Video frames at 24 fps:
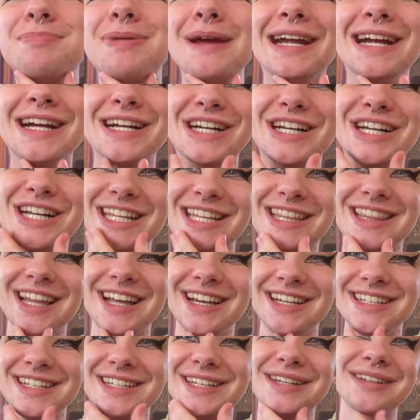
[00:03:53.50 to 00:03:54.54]
beard and
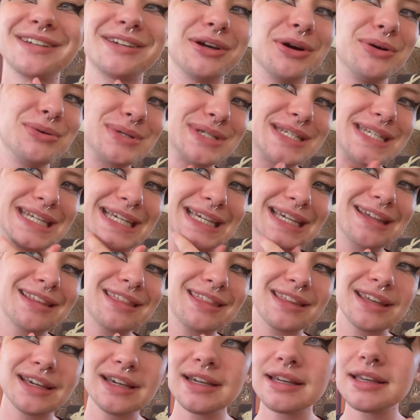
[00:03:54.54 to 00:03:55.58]
like goatee
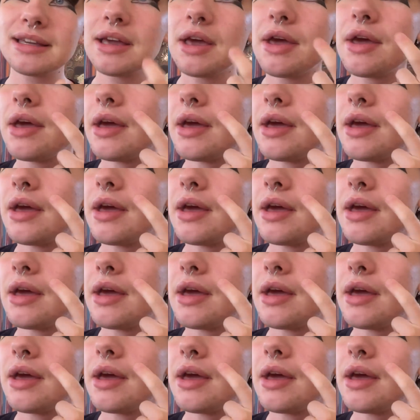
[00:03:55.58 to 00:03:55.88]
thing,